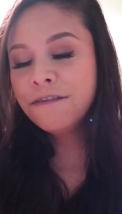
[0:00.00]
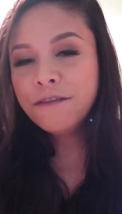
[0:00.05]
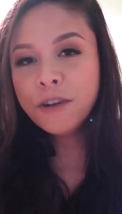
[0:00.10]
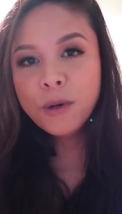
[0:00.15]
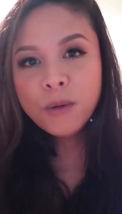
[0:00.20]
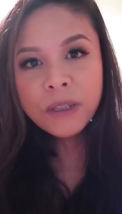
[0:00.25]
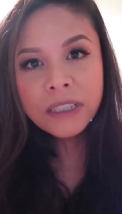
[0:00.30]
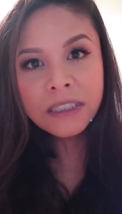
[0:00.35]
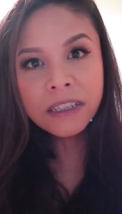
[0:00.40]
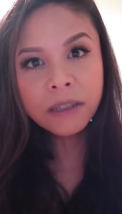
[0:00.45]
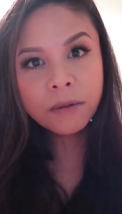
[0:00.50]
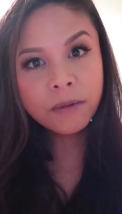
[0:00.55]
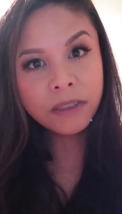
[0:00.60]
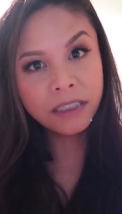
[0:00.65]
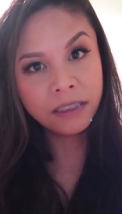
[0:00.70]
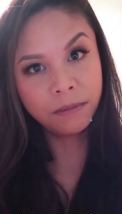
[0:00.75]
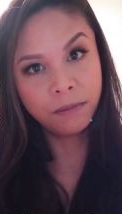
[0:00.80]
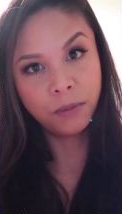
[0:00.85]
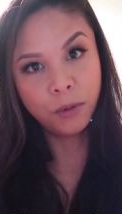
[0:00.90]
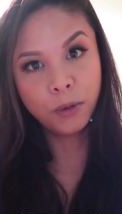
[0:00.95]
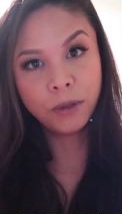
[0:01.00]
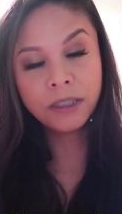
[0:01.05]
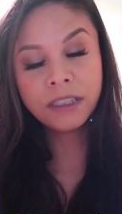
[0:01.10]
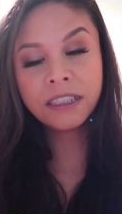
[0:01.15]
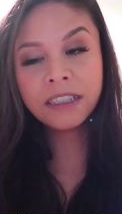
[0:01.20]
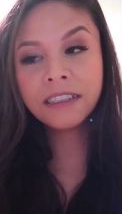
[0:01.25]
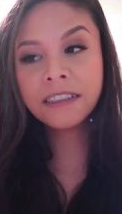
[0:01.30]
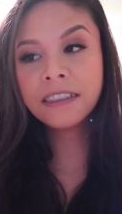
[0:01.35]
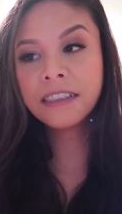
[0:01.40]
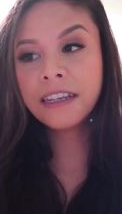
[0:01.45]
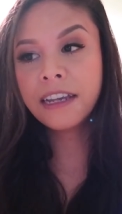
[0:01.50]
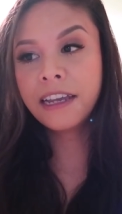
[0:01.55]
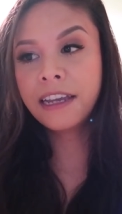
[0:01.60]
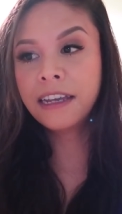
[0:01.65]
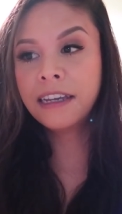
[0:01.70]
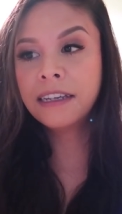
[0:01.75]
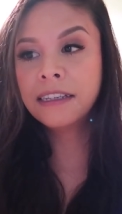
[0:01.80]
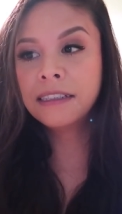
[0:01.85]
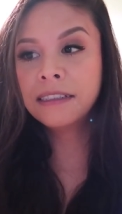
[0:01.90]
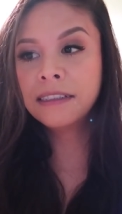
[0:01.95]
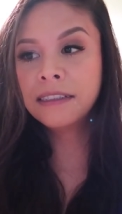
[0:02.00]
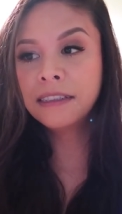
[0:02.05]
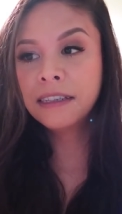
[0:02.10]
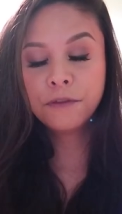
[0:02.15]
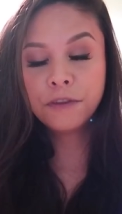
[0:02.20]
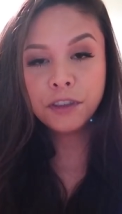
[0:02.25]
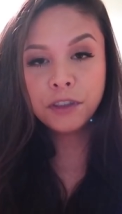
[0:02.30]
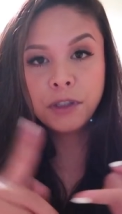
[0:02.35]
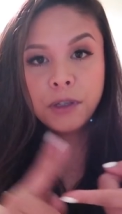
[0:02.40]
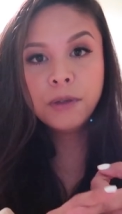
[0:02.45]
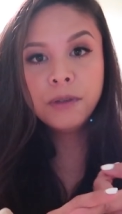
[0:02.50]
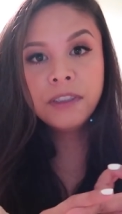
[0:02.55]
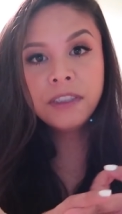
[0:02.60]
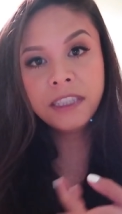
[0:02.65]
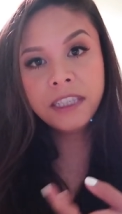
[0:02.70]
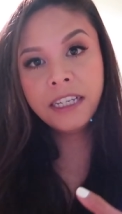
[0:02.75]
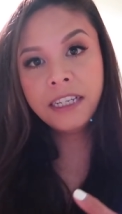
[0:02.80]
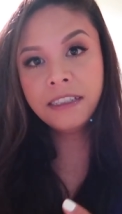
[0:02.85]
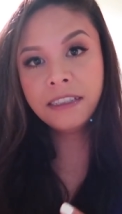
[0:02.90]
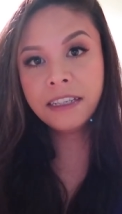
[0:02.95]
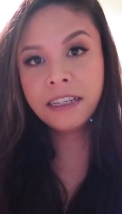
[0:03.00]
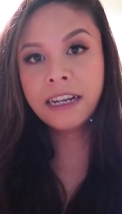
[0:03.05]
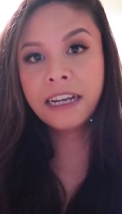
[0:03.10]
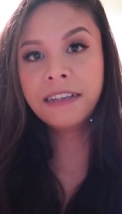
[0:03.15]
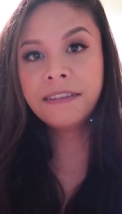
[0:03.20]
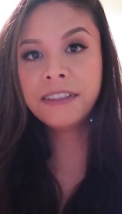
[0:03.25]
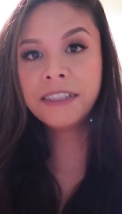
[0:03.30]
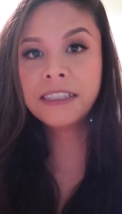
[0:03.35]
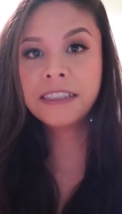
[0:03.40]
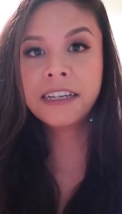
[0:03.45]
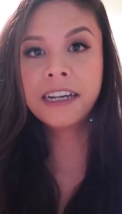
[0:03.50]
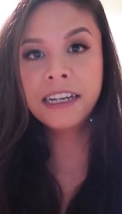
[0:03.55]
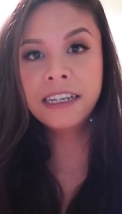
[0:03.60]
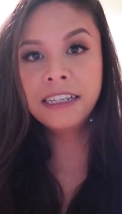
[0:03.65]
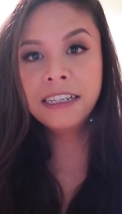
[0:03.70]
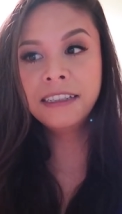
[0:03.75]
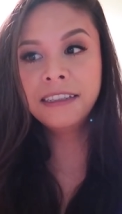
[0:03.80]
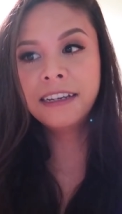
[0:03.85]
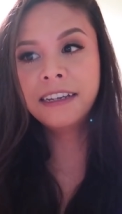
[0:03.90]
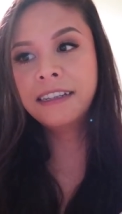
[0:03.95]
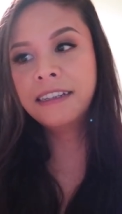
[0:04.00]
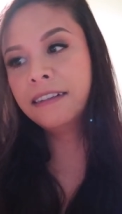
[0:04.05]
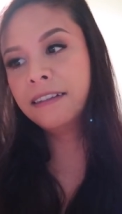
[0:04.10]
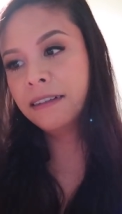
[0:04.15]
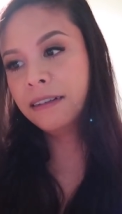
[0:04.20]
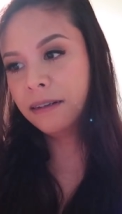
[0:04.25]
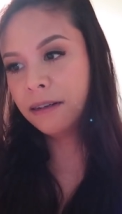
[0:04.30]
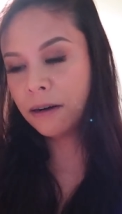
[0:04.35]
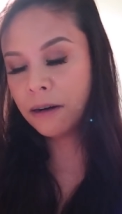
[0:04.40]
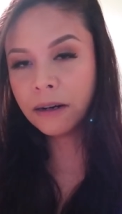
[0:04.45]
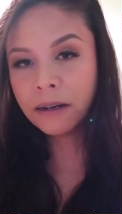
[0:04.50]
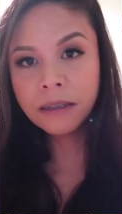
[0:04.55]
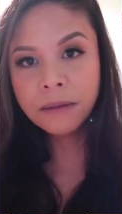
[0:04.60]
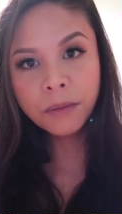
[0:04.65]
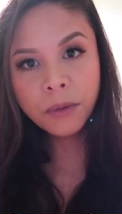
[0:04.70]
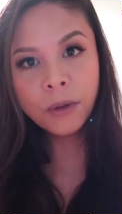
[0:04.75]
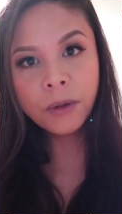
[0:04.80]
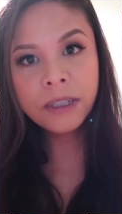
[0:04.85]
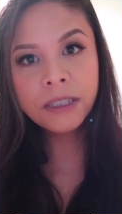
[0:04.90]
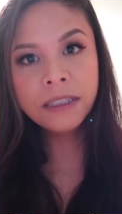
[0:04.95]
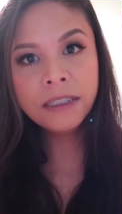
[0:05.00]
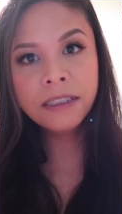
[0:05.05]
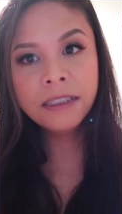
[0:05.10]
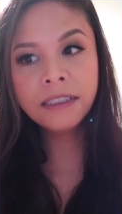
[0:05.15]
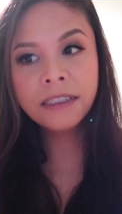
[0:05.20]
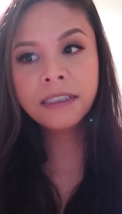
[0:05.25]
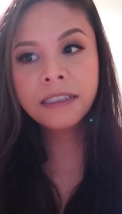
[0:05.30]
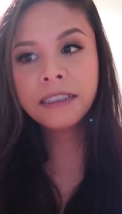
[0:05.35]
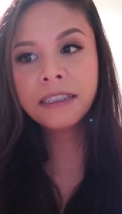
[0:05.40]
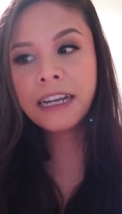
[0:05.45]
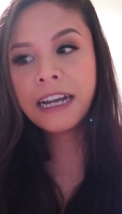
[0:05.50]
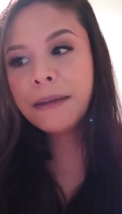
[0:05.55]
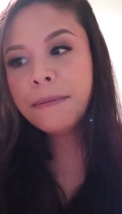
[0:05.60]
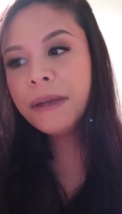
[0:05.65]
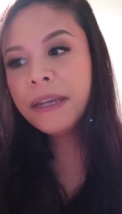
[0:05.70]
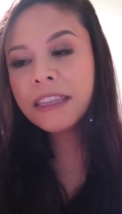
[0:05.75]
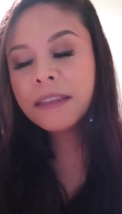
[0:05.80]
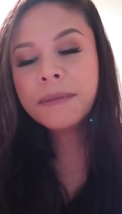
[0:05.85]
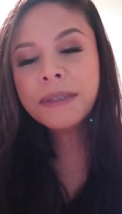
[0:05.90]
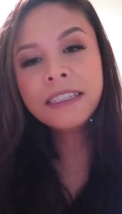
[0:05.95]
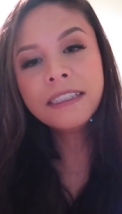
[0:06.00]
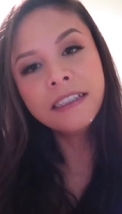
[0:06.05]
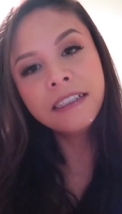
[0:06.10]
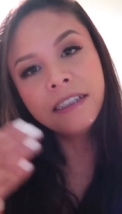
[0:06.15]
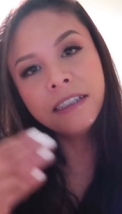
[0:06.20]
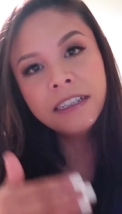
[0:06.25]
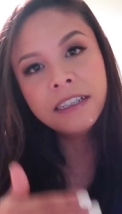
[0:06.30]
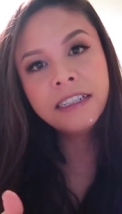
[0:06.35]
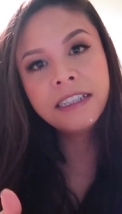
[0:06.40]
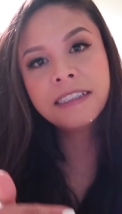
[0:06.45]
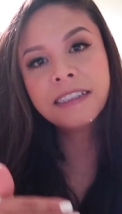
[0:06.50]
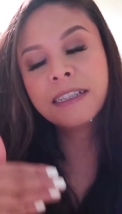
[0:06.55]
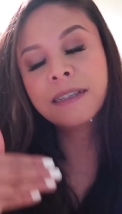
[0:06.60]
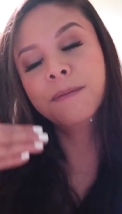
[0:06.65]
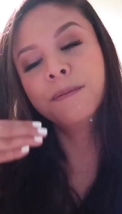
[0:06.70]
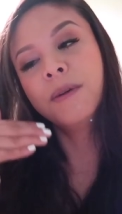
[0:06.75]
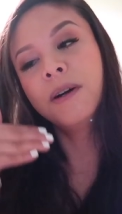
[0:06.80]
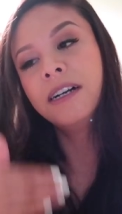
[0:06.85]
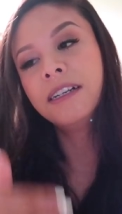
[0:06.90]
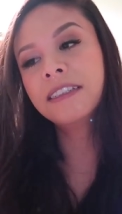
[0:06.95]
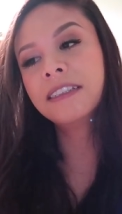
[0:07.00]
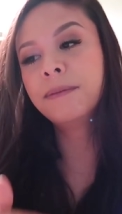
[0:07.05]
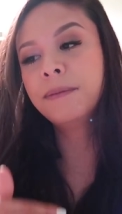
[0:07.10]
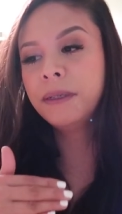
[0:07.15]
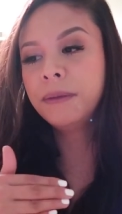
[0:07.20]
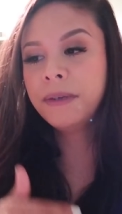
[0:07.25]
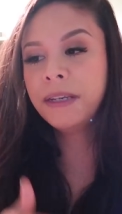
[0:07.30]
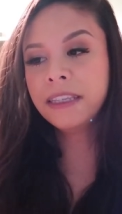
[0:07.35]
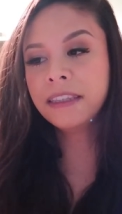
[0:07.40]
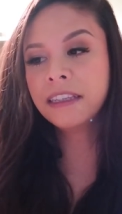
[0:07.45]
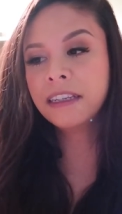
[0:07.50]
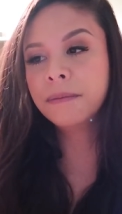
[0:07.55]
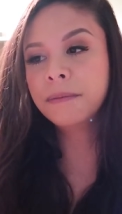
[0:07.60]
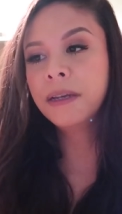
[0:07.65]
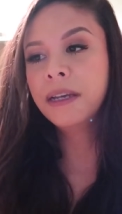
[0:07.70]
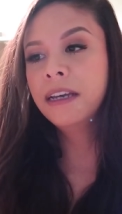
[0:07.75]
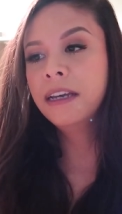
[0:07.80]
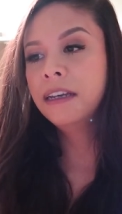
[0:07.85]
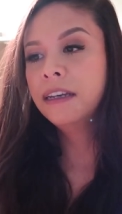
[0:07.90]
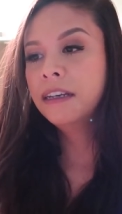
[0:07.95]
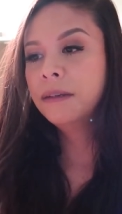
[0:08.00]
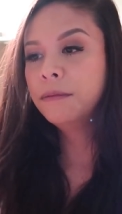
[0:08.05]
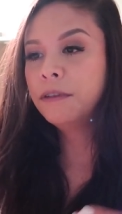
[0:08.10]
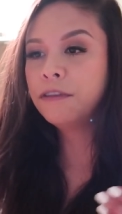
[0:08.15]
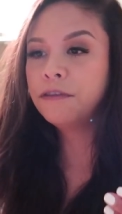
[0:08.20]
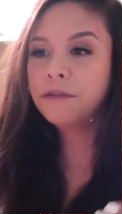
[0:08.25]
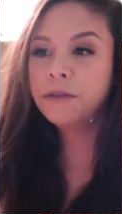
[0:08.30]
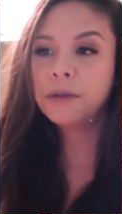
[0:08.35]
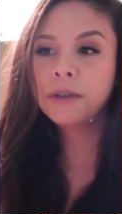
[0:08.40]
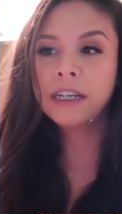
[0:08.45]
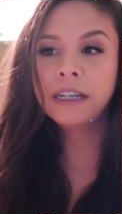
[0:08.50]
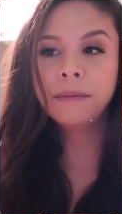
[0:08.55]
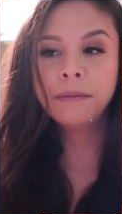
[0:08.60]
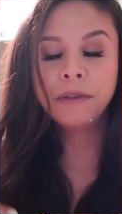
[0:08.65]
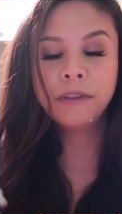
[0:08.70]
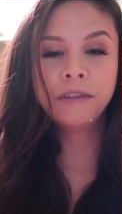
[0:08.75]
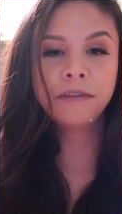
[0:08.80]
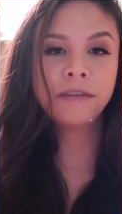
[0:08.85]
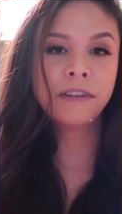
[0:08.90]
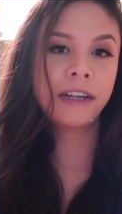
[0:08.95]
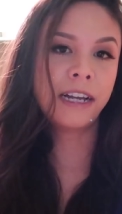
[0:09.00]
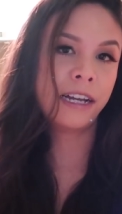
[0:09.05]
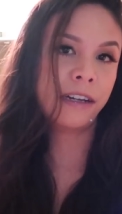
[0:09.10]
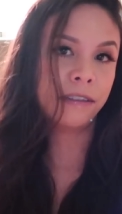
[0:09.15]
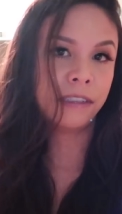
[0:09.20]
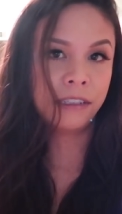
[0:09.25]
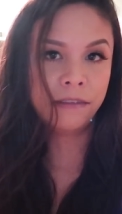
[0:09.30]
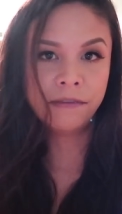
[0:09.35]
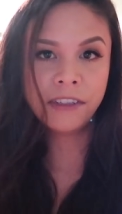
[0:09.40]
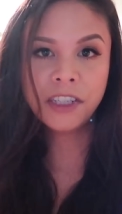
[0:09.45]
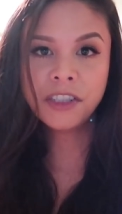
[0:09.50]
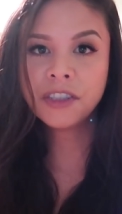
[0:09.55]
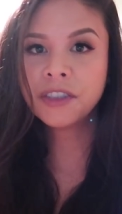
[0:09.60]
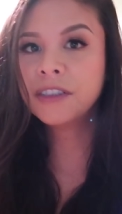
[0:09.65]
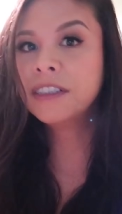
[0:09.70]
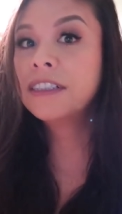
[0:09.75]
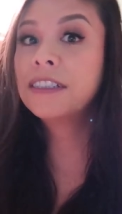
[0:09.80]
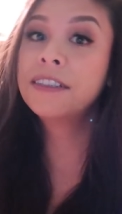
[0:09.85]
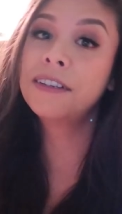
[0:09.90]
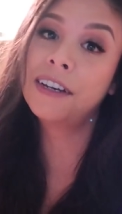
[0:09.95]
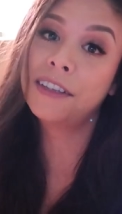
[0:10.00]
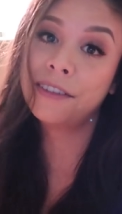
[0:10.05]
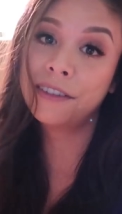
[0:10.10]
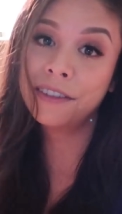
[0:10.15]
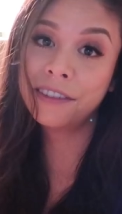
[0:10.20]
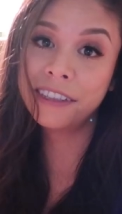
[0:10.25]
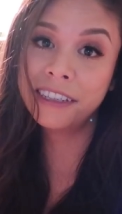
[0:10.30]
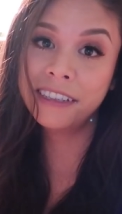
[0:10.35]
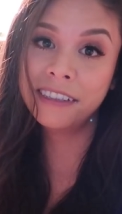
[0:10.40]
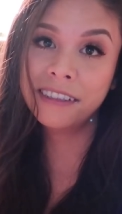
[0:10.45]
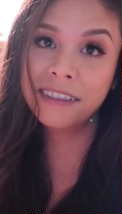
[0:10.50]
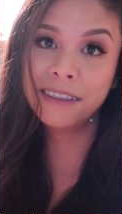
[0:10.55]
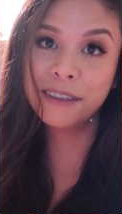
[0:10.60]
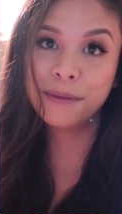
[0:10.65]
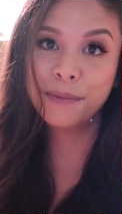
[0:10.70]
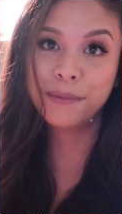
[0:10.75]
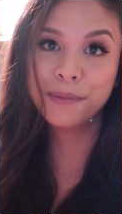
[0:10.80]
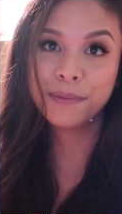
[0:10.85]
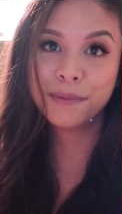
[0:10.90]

focus on what's important, and for those things that I've decided that are important, I make them as good as I can possibly make them before I move out and venture into other things.